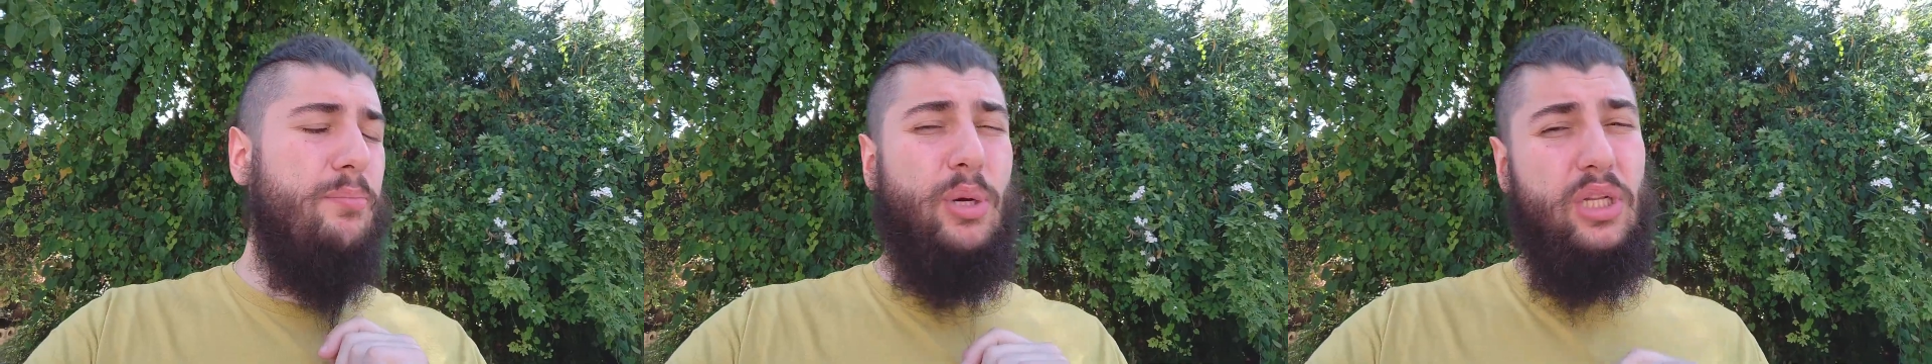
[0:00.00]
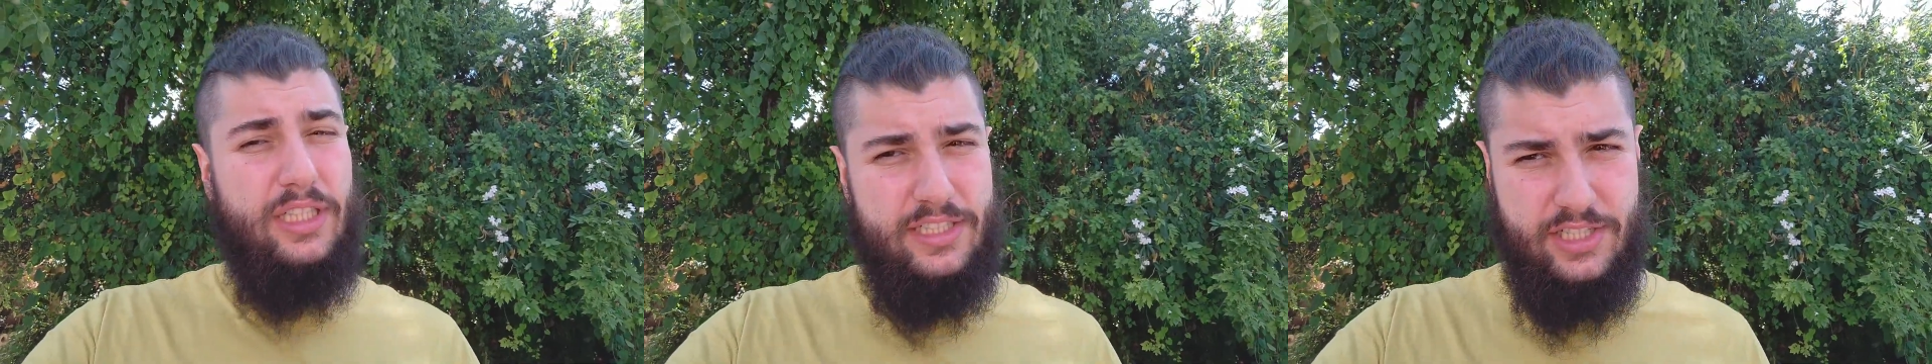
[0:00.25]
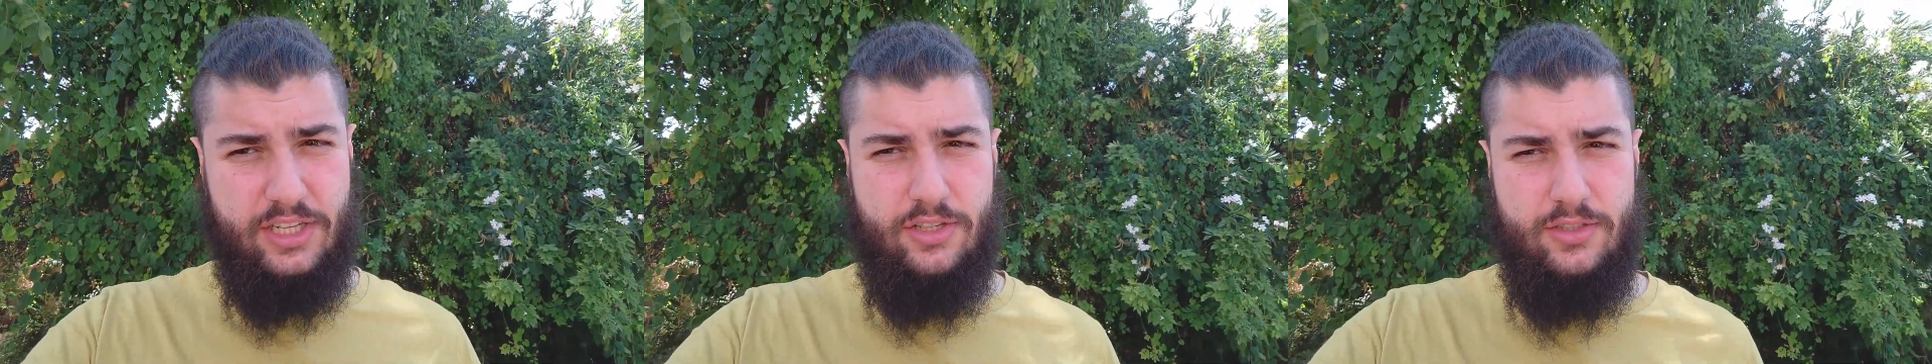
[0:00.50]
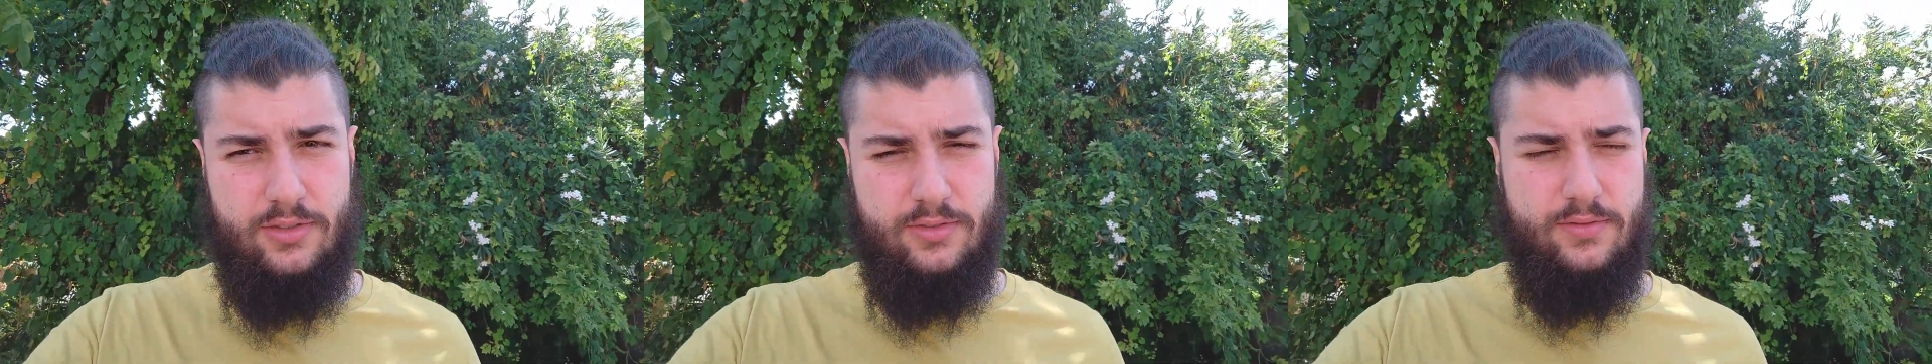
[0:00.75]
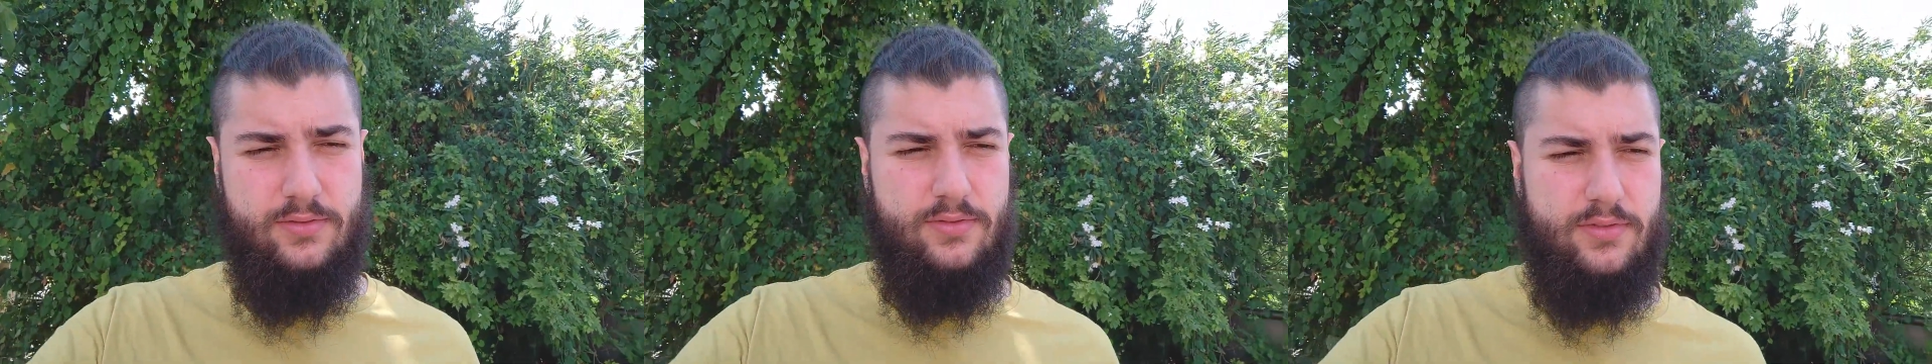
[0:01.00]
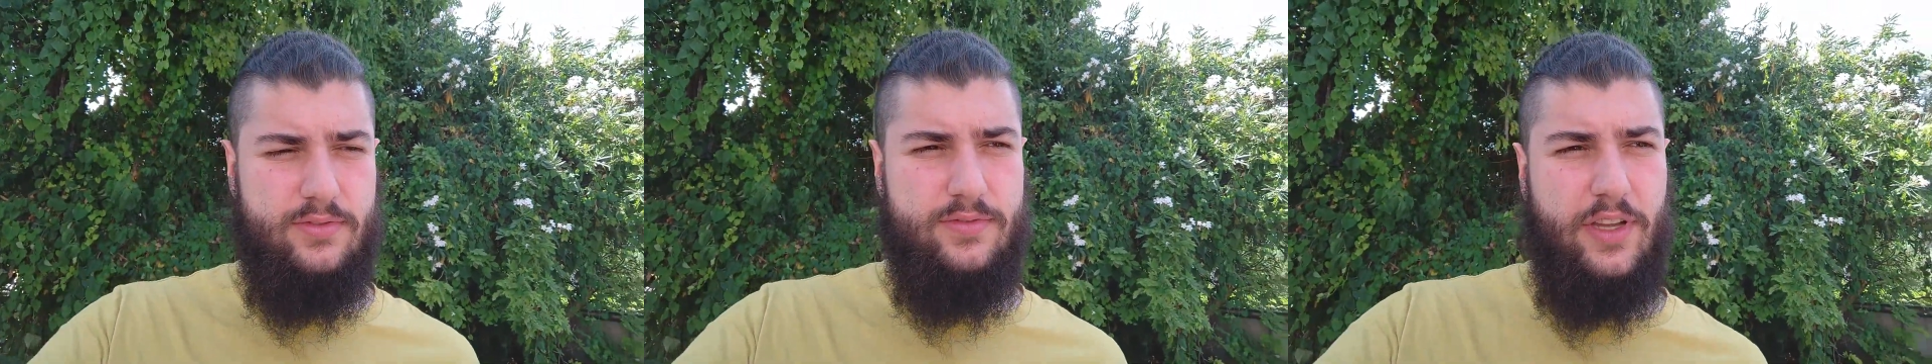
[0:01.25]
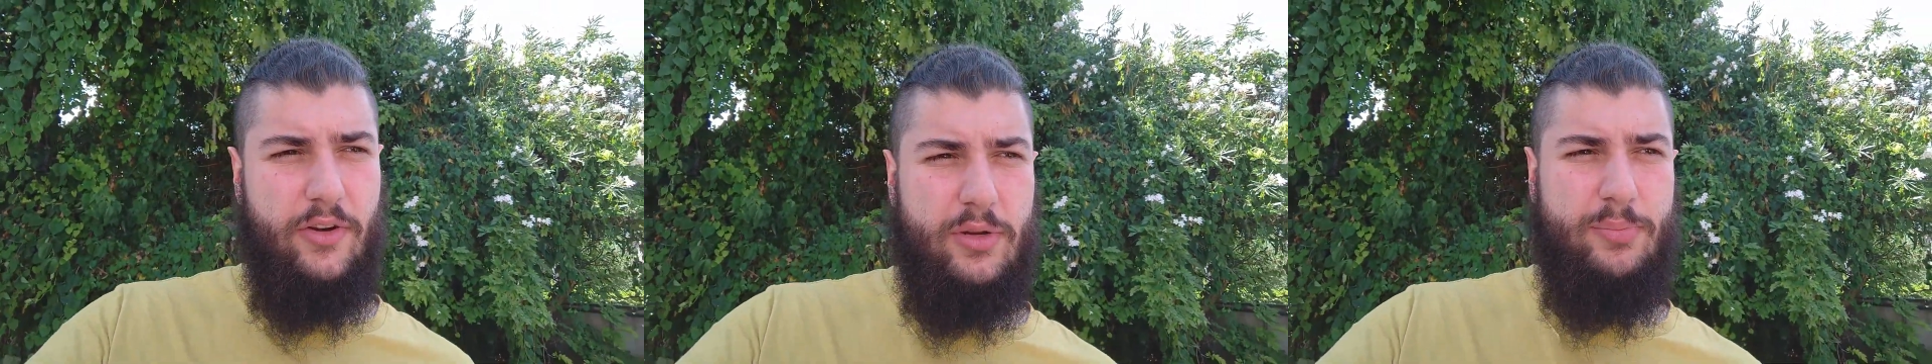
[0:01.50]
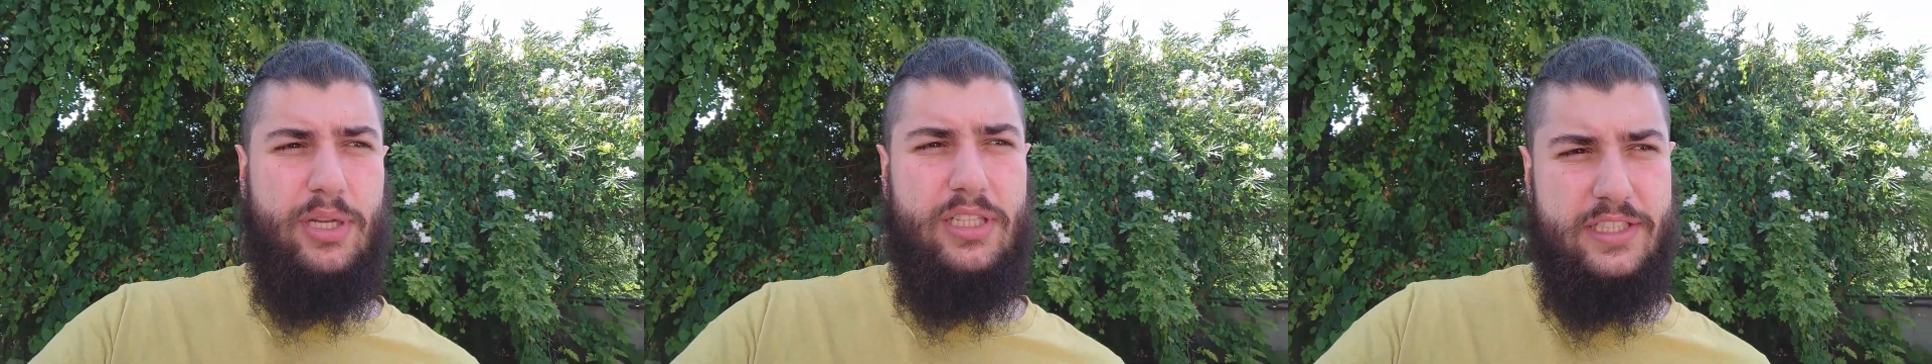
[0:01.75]
Political,
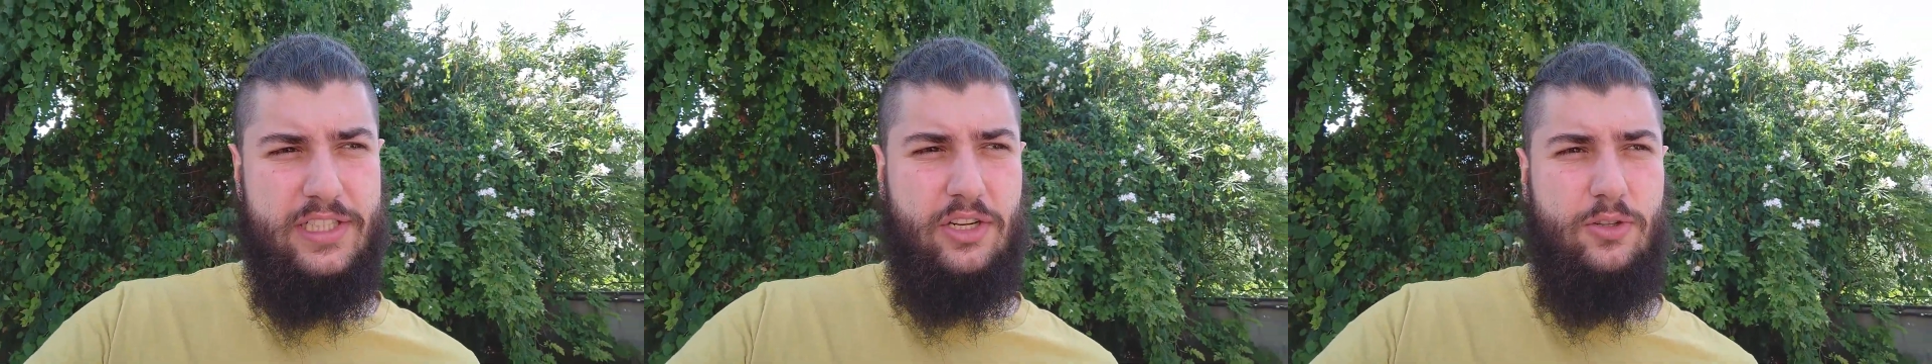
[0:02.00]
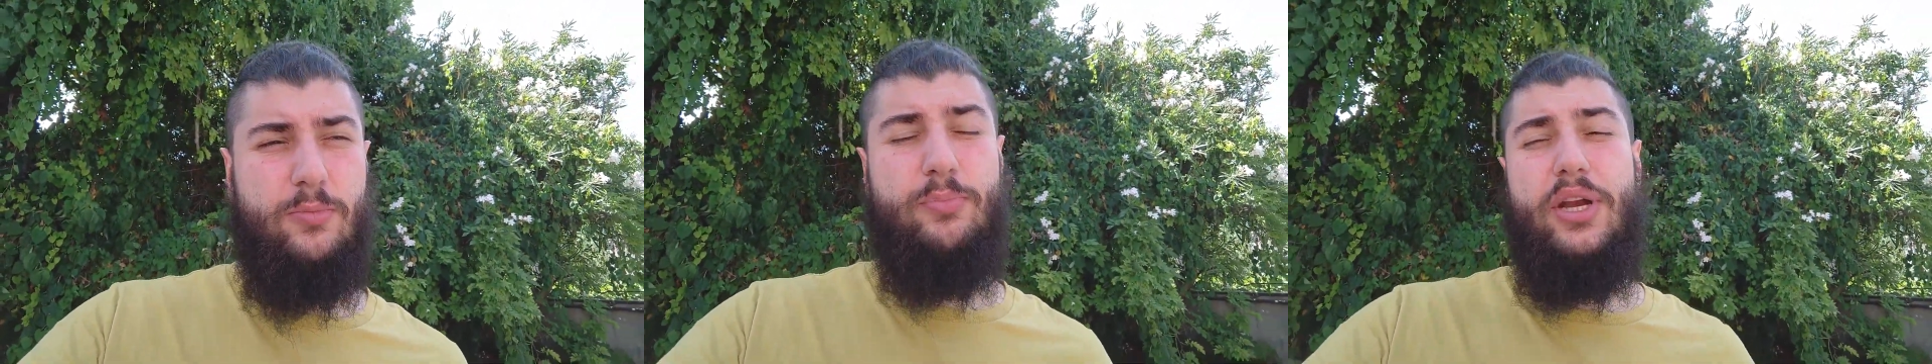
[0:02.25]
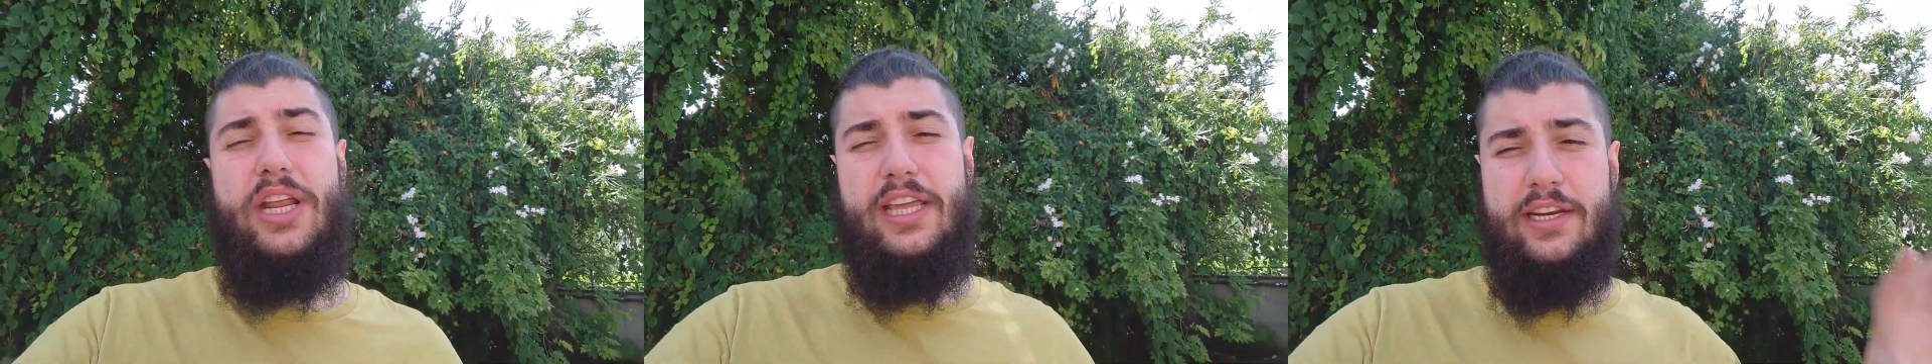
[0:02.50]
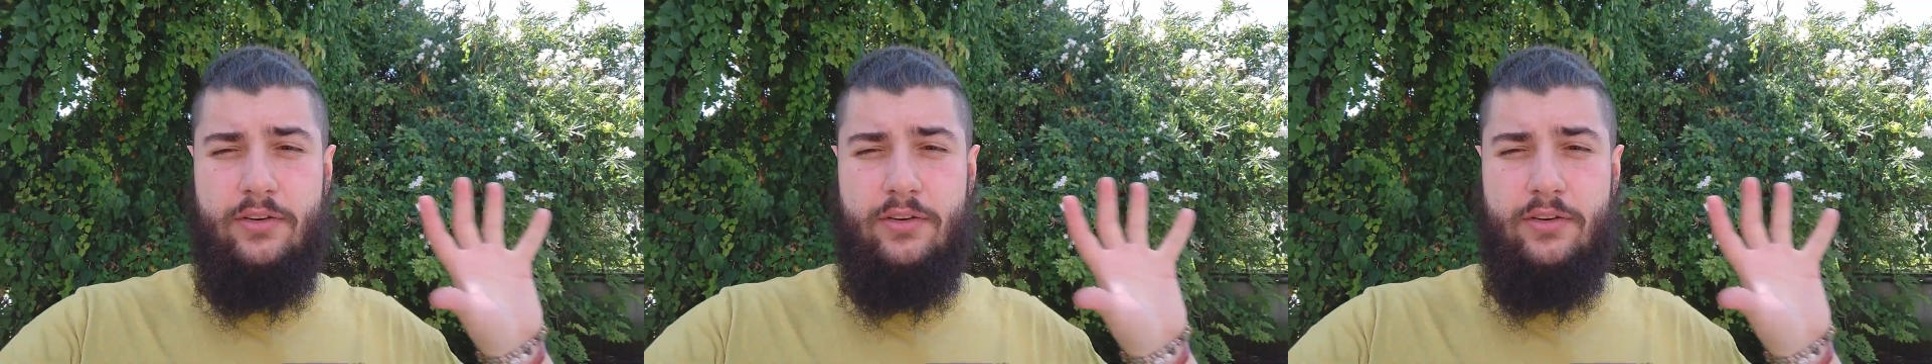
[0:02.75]
very political, but